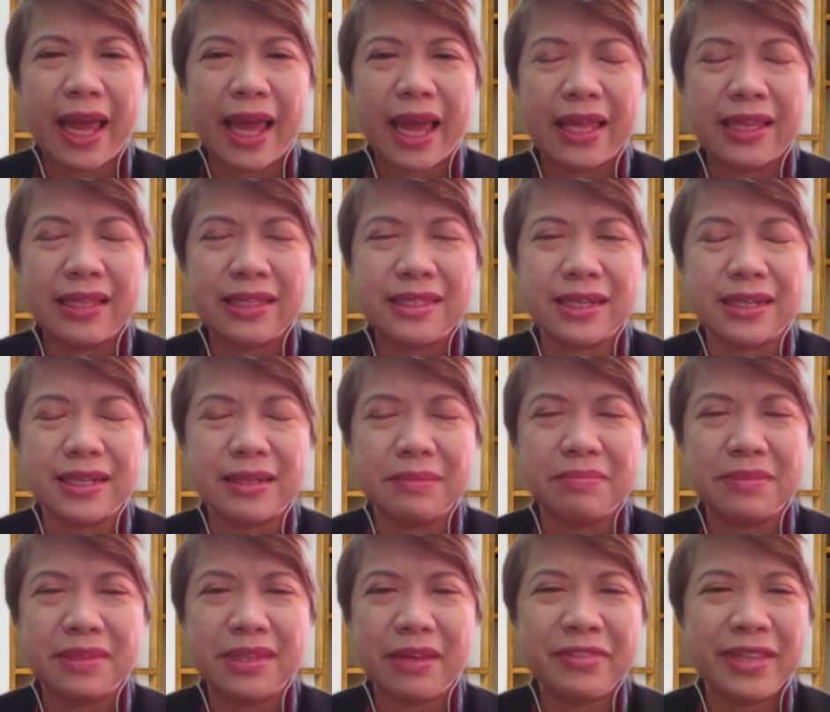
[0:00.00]
And
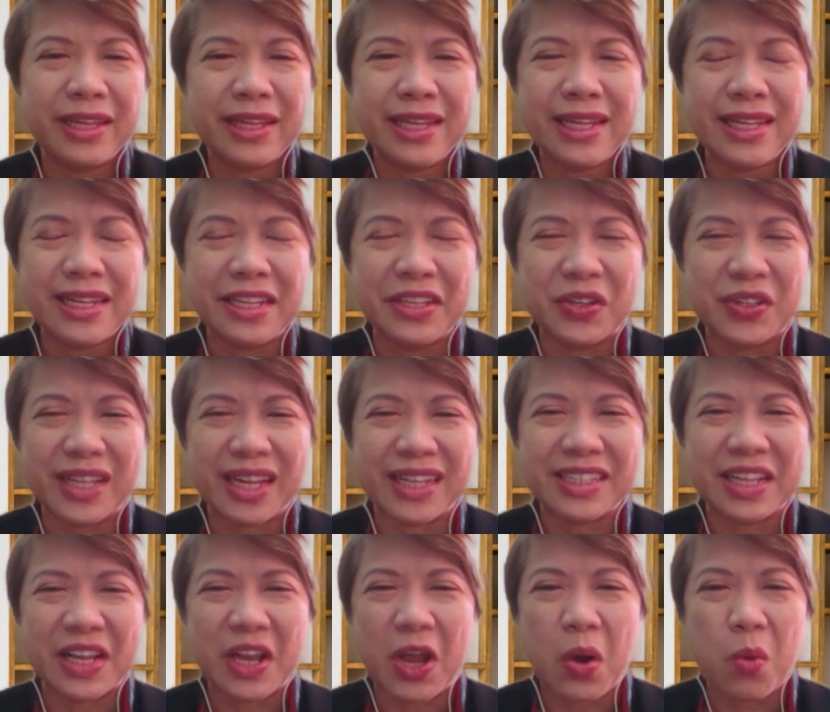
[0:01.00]
definitely,
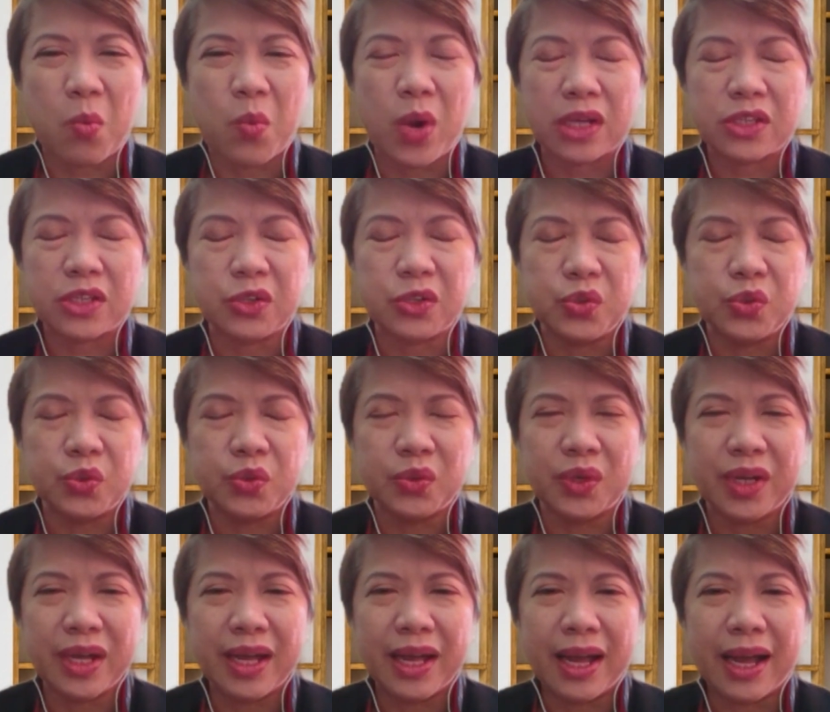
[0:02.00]
there's a lot of work to
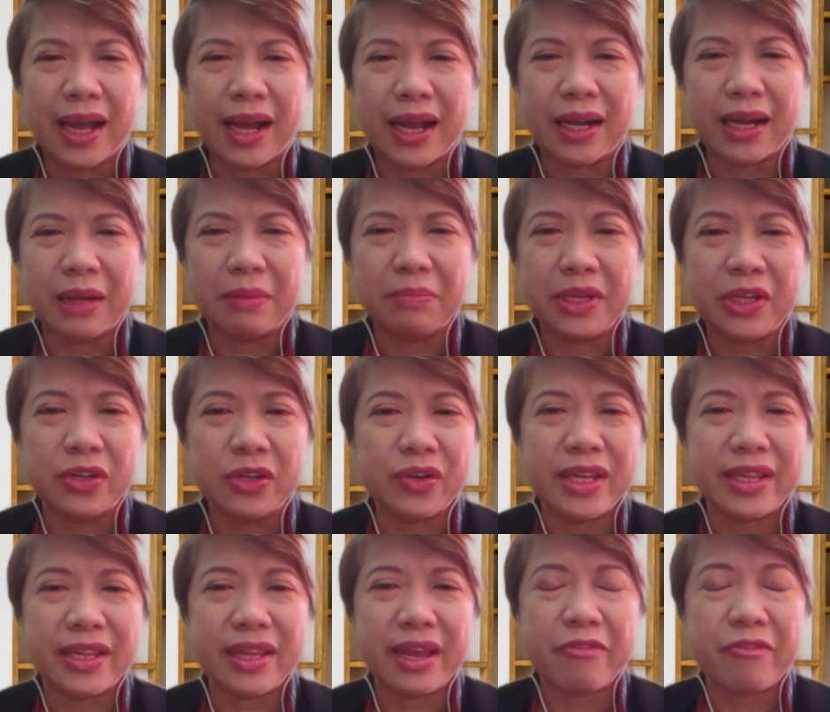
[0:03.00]
do,
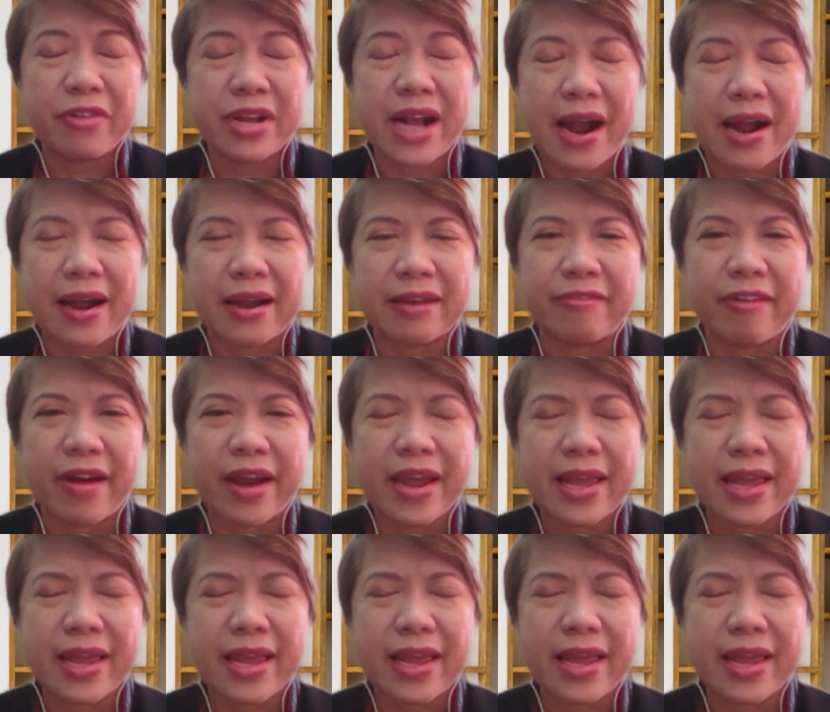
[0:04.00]
in that regard, right?